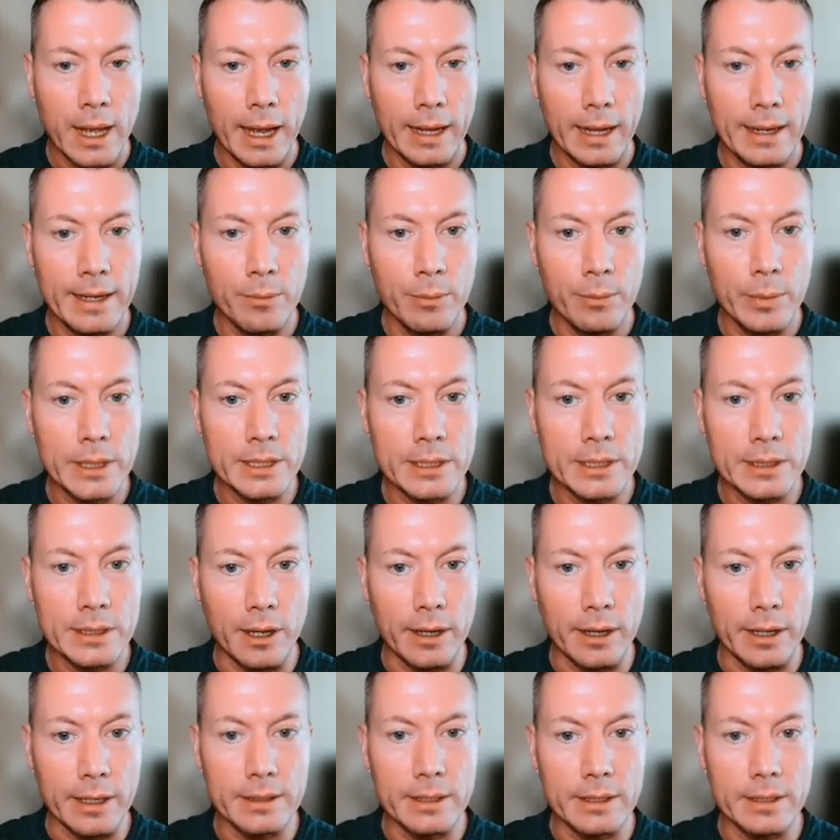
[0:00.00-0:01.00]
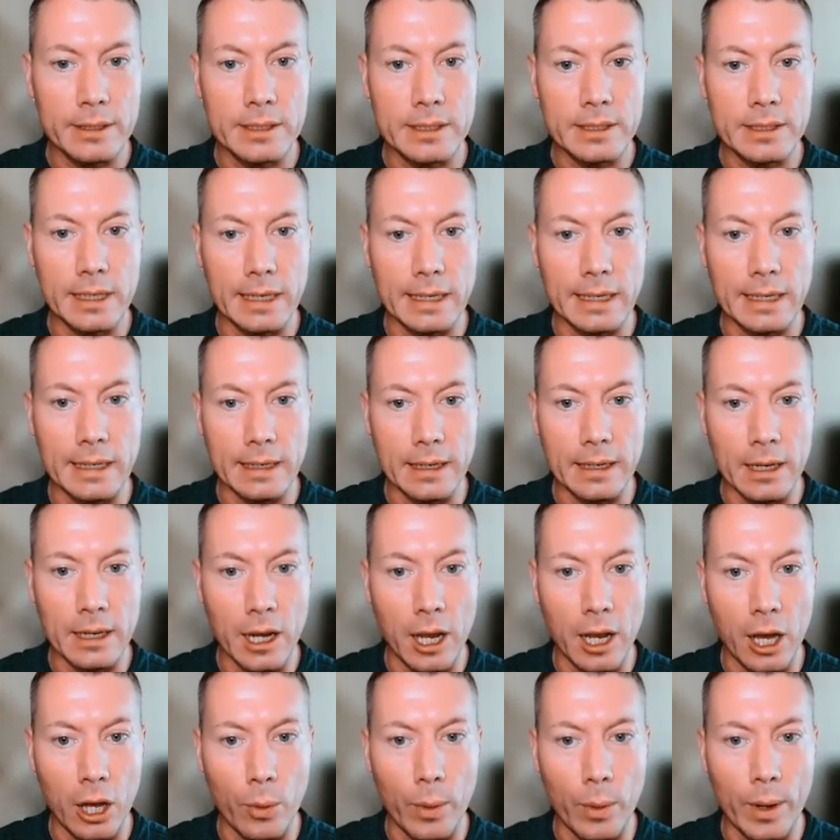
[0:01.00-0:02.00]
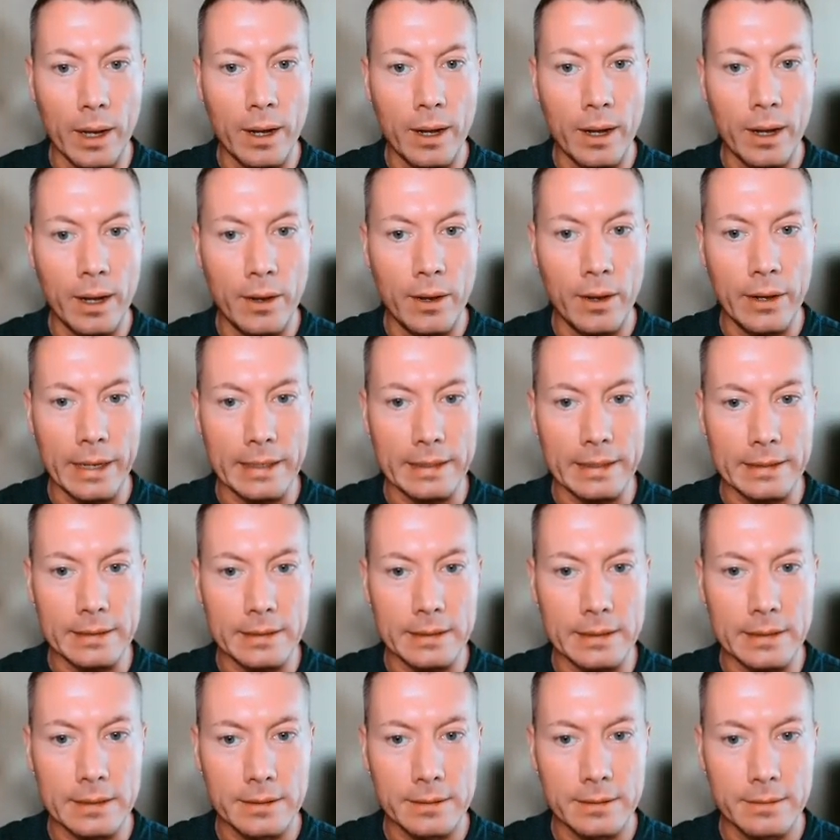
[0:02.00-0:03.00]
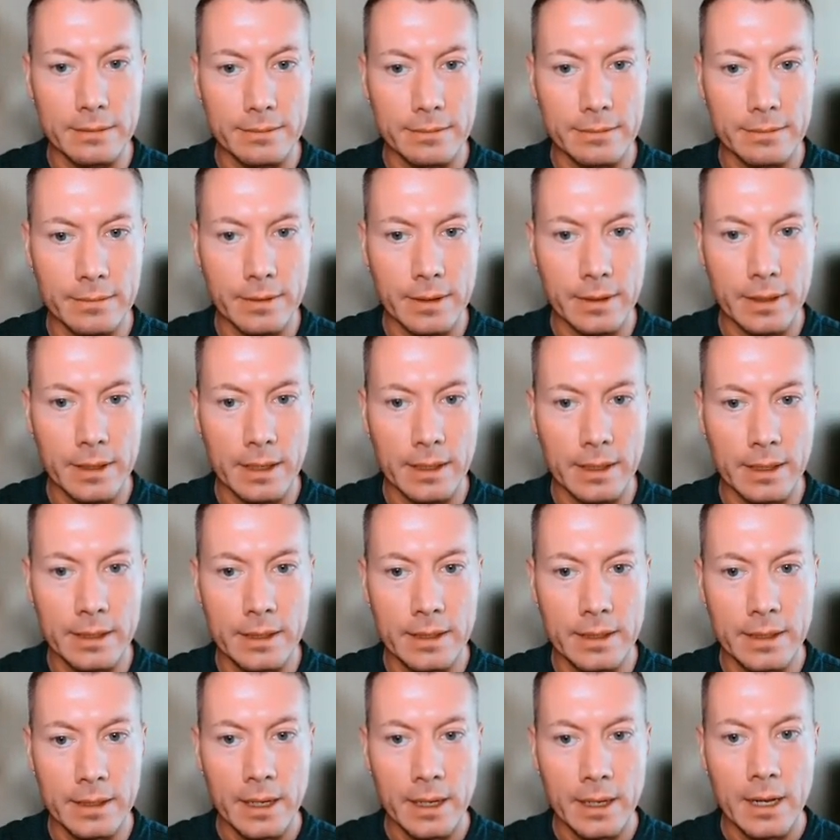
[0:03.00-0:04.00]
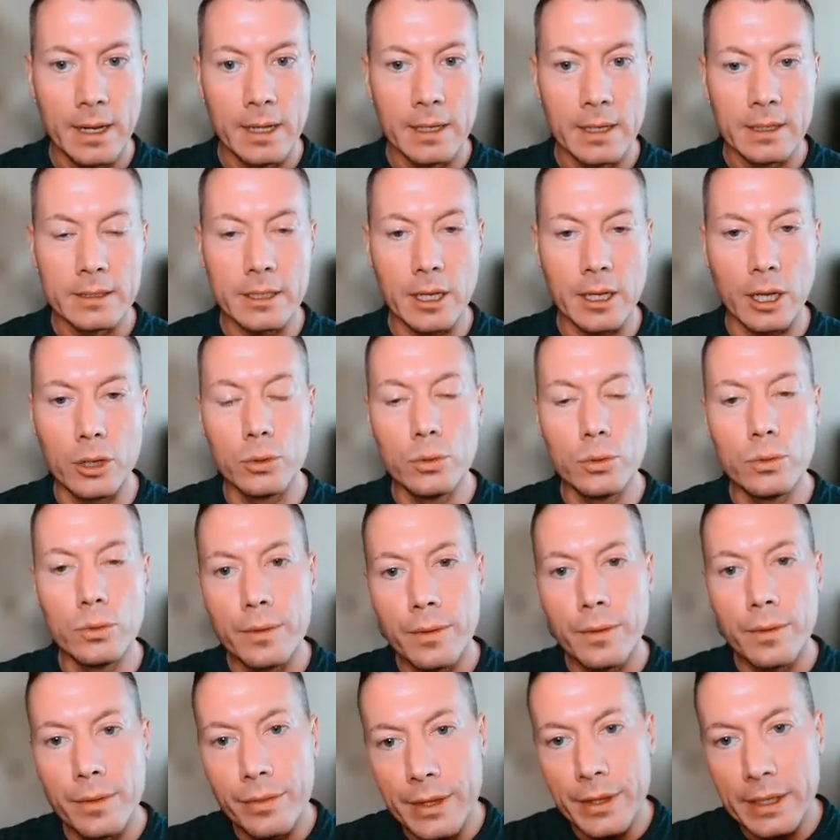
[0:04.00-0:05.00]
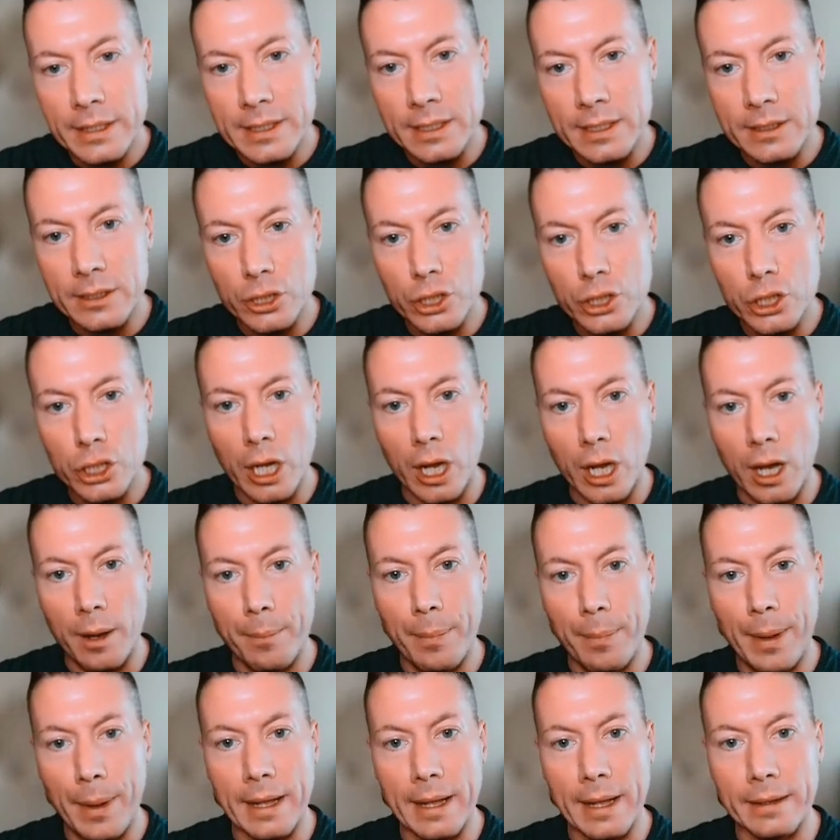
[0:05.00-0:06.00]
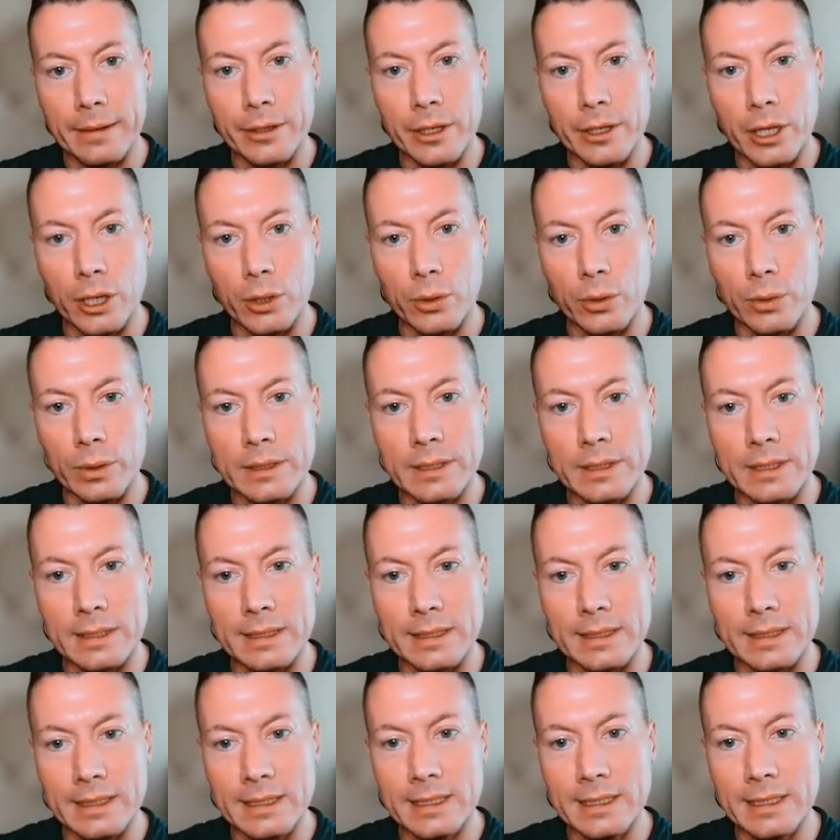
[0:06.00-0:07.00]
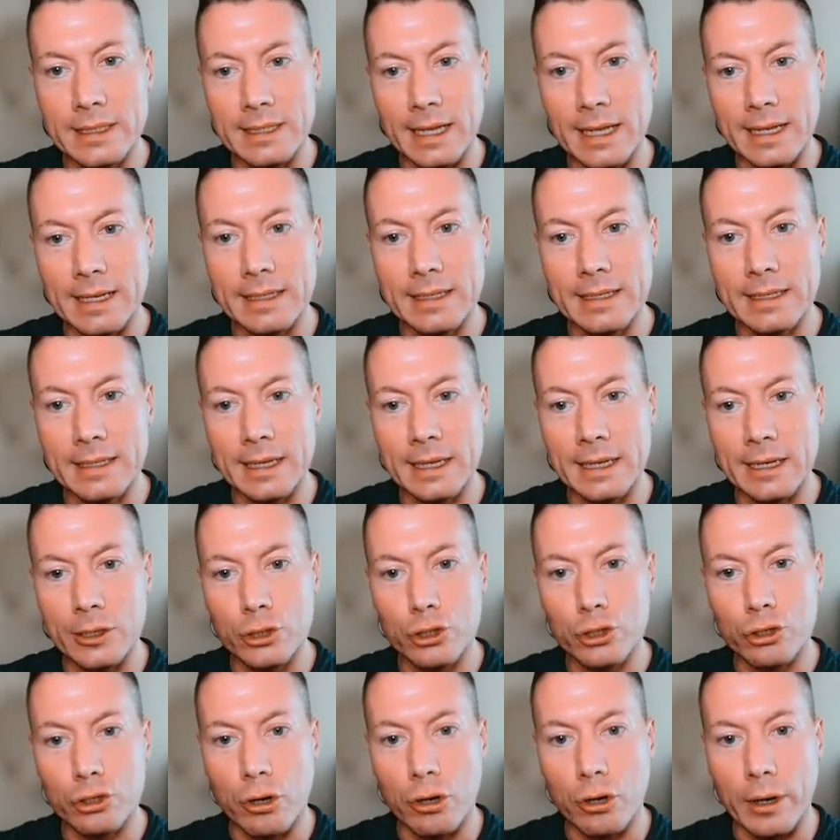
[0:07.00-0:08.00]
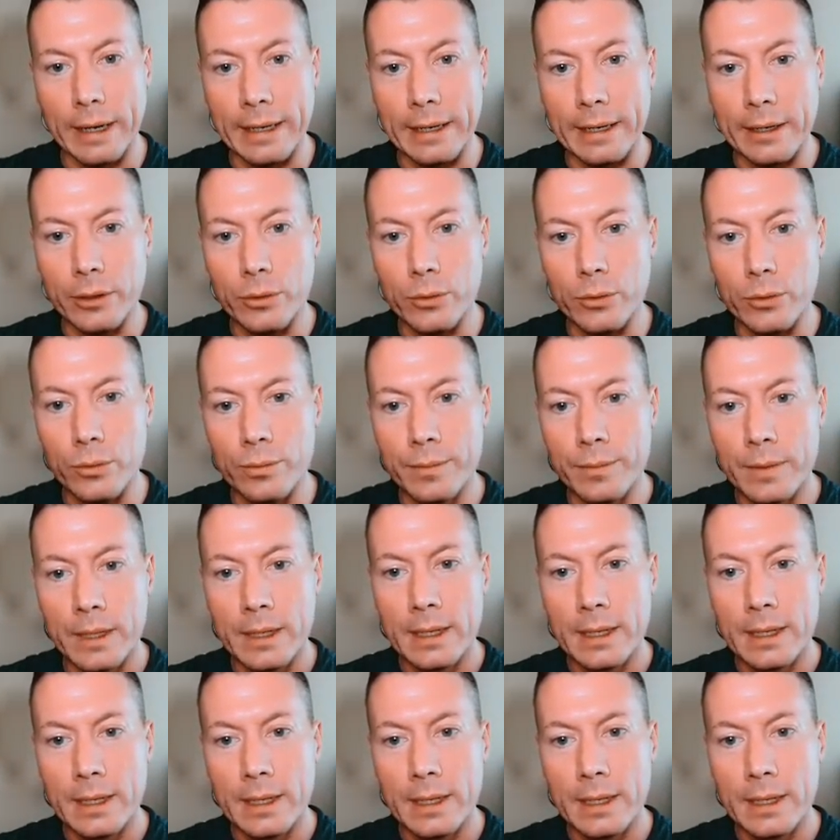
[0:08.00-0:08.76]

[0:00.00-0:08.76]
And then we started to see lower highs. Okay. So this is a chart pattern known as a descending triangle.